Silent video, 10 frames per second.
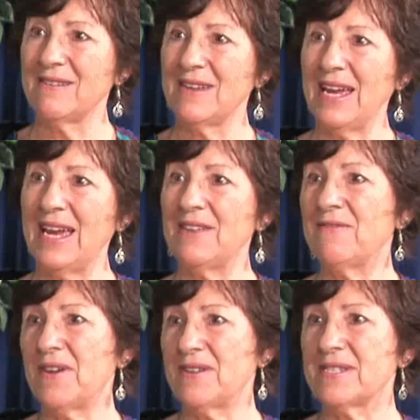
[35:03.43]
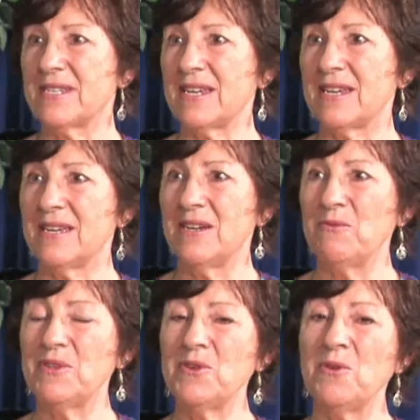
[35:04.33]
hand fasting
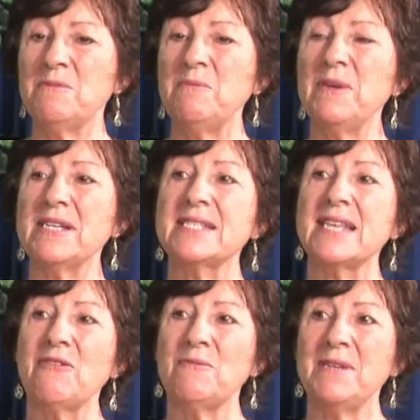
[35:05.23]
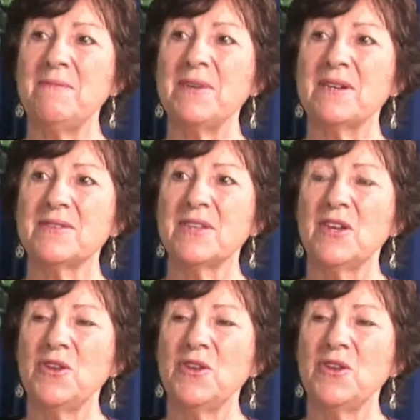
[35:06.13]
would normally be a ceremony because